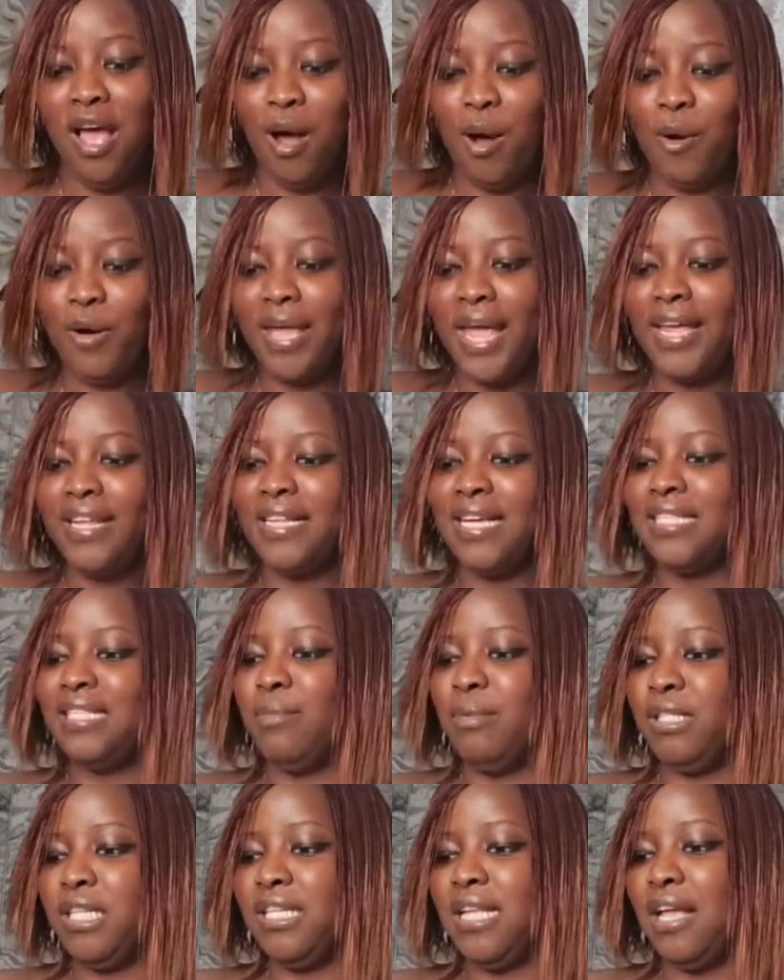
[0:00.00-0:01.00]
Okay, that's the
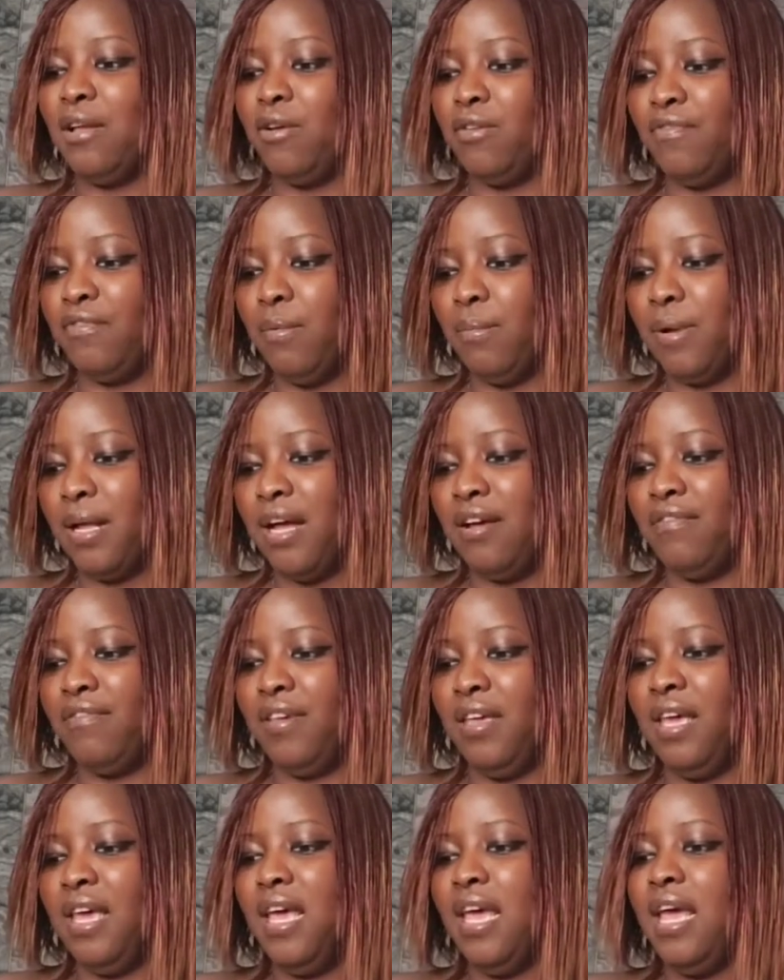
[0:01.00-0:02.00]
message I got from
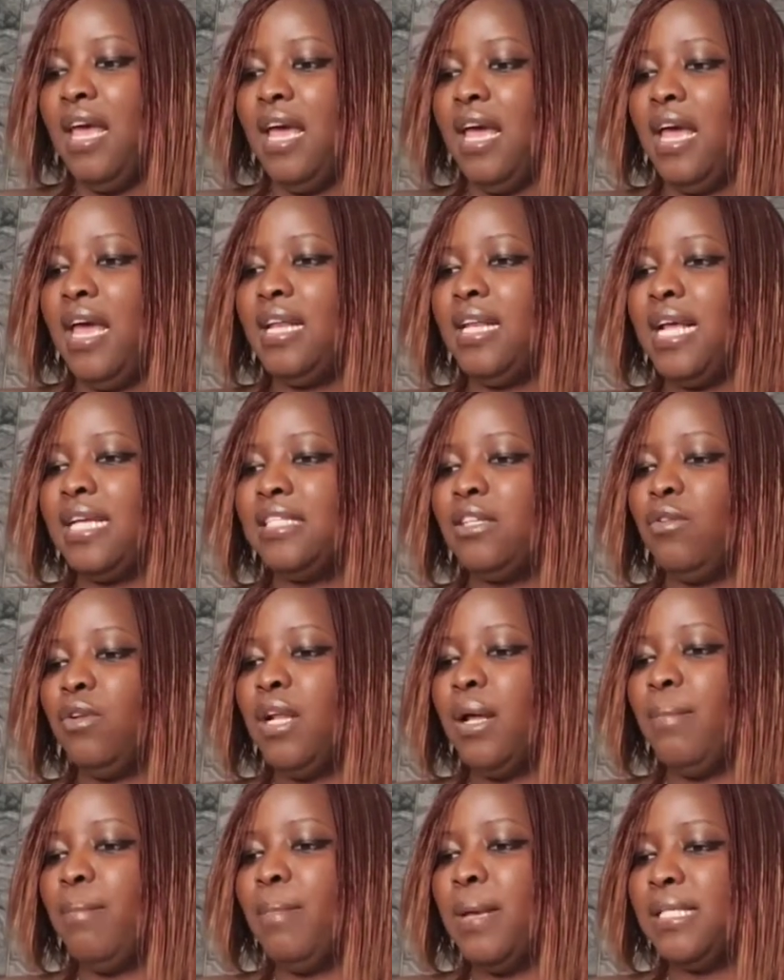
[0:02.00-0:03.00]
Khafi. And there's
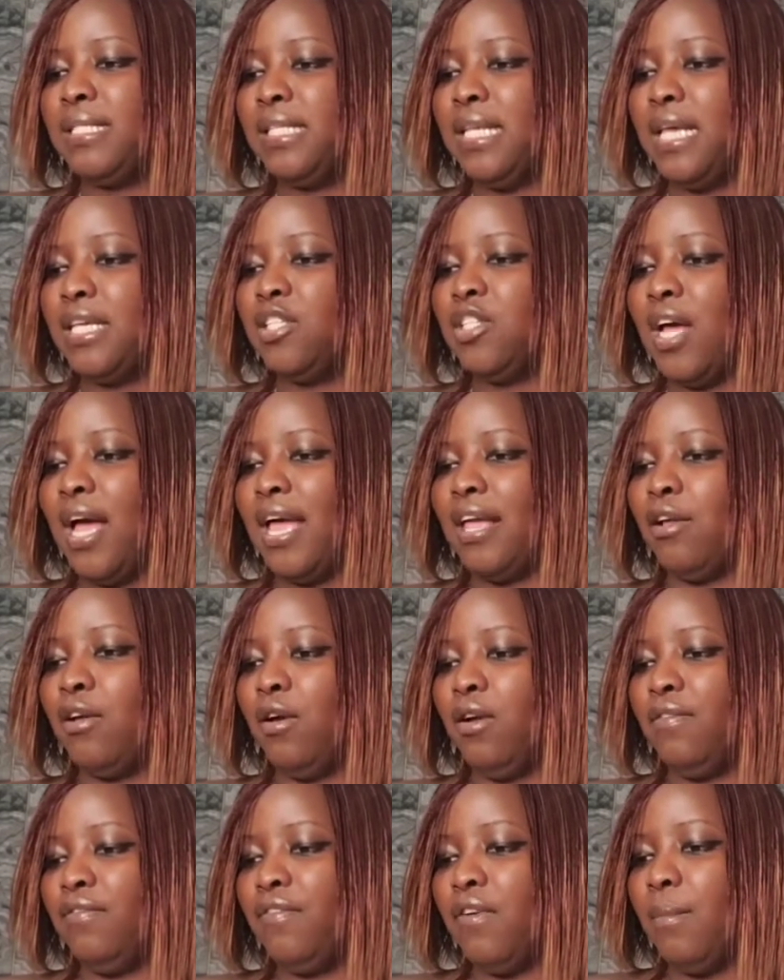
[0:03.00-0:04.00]
another message I
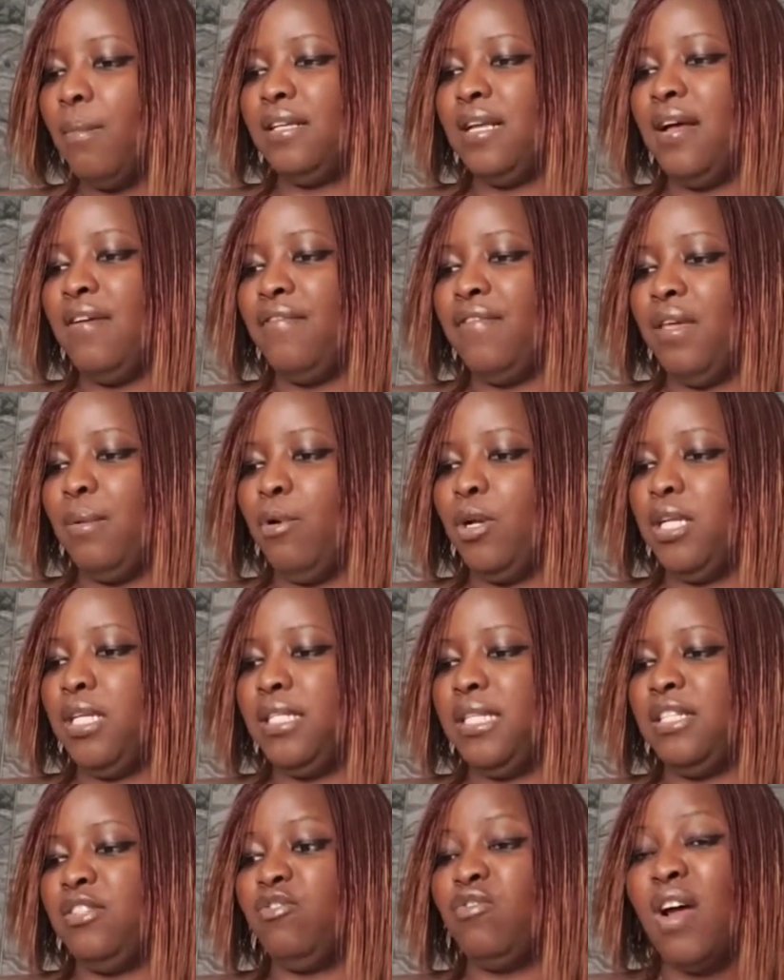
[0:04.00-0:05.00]
got from Khafi, but
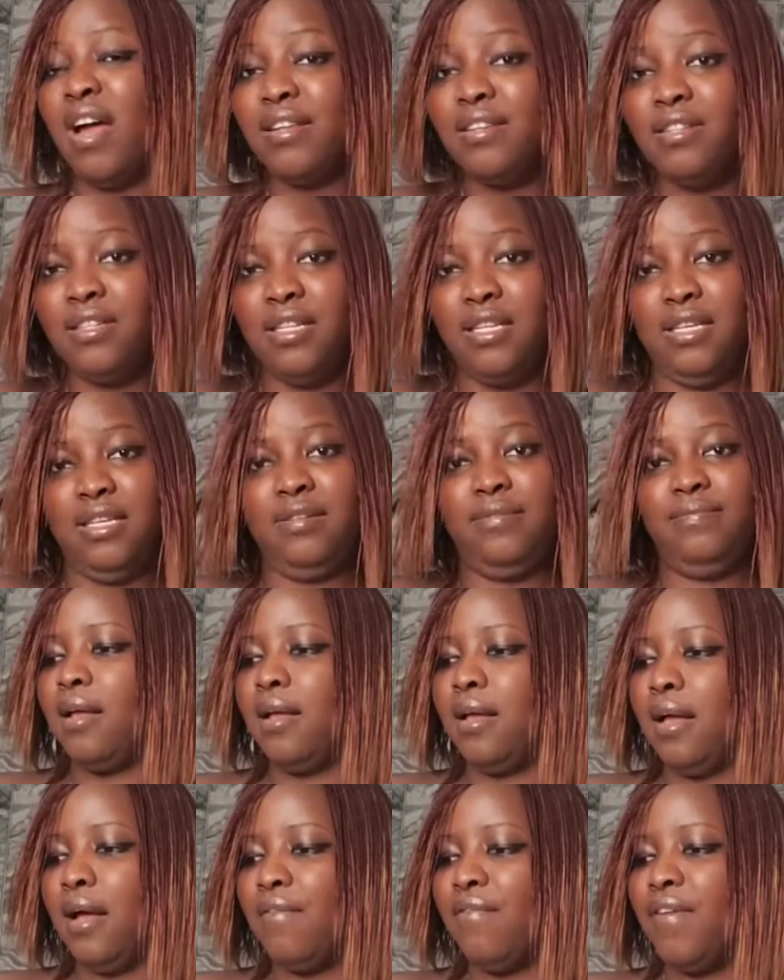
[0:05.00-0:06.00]
it's a tragedy.
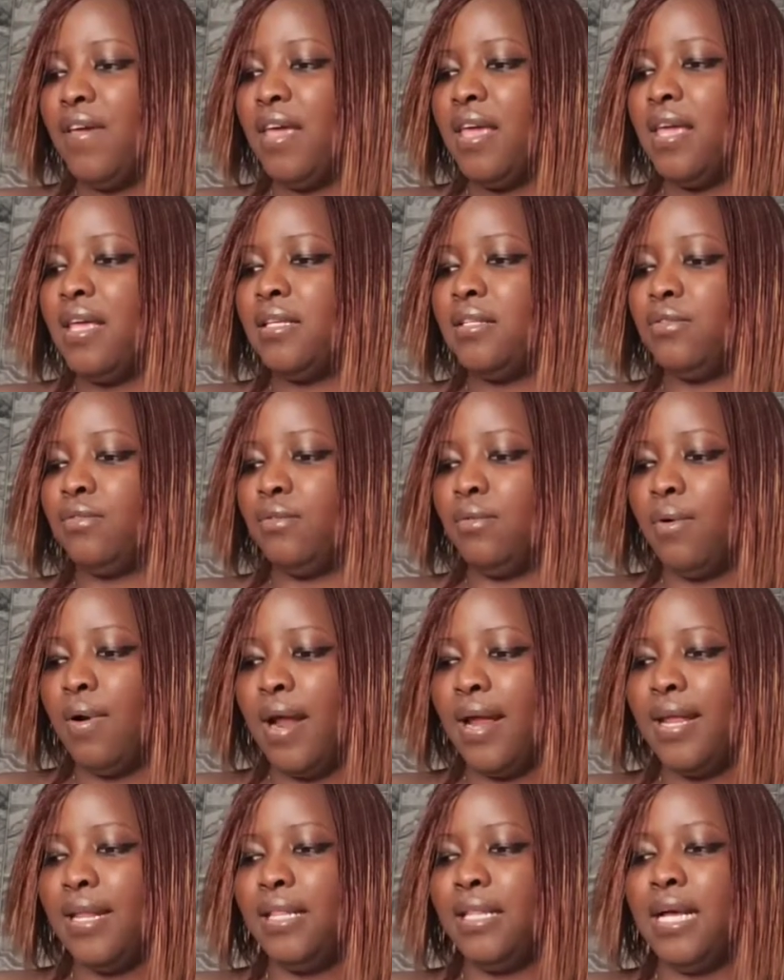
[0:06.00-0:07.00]
Khafi is
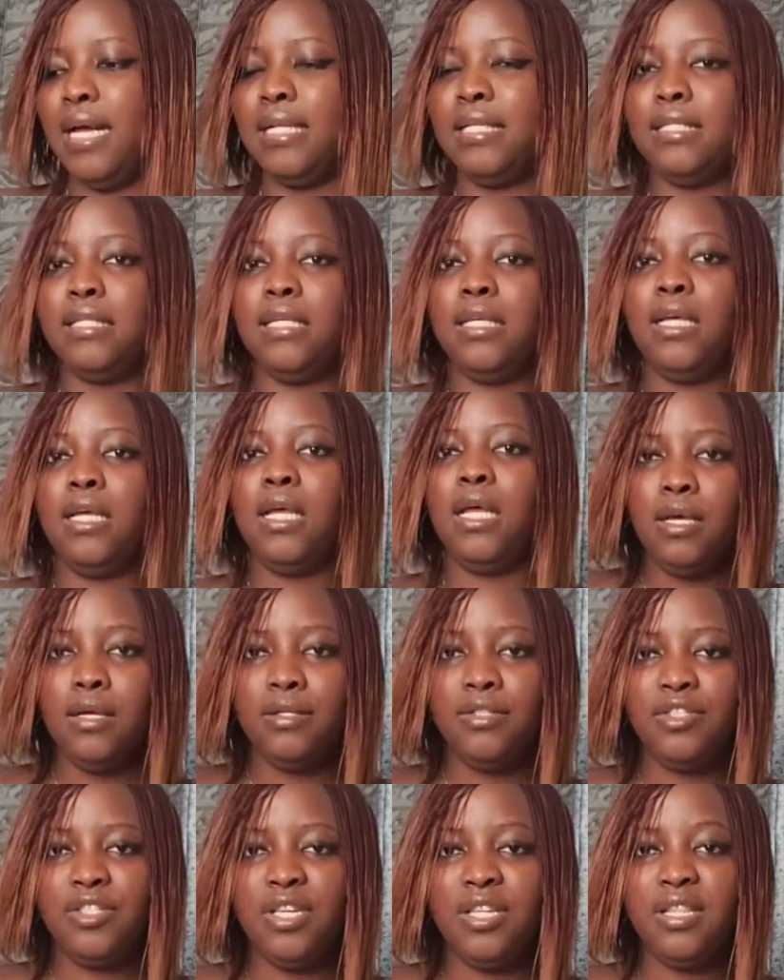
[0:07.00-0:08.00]
crying that
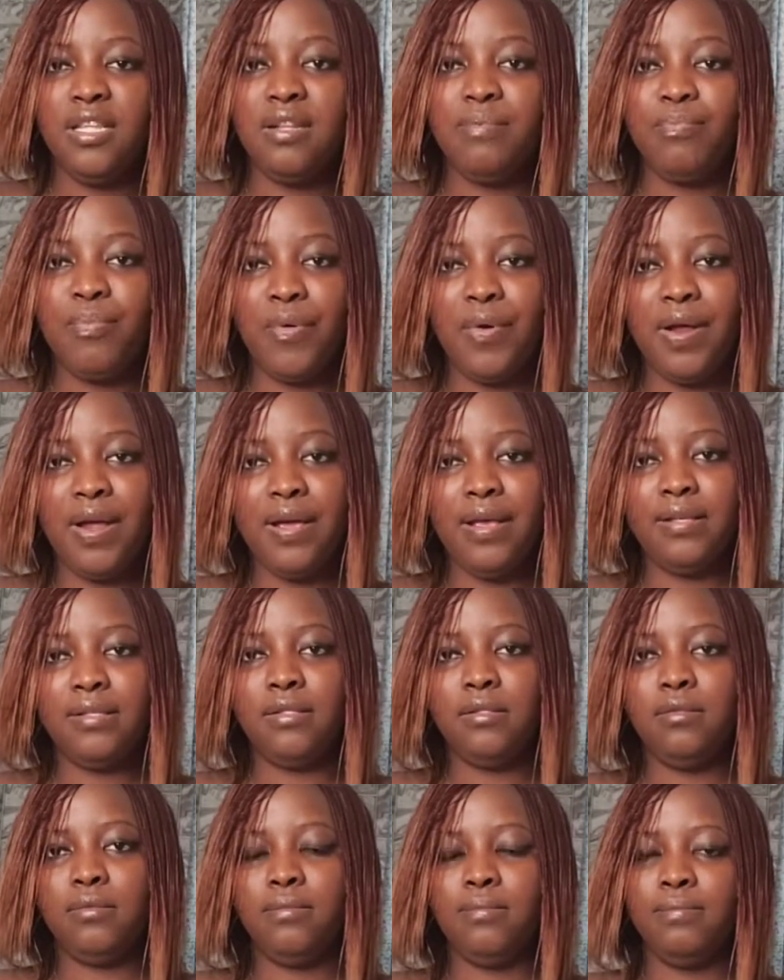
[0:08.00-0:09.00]
she needs
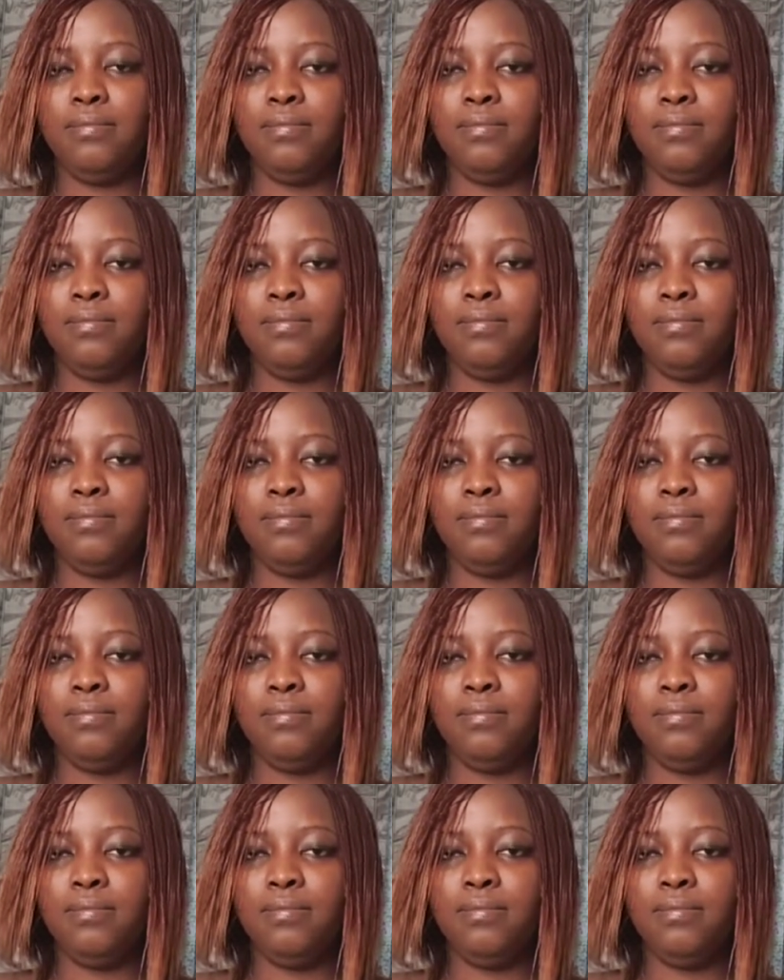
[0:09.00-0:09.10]
prayers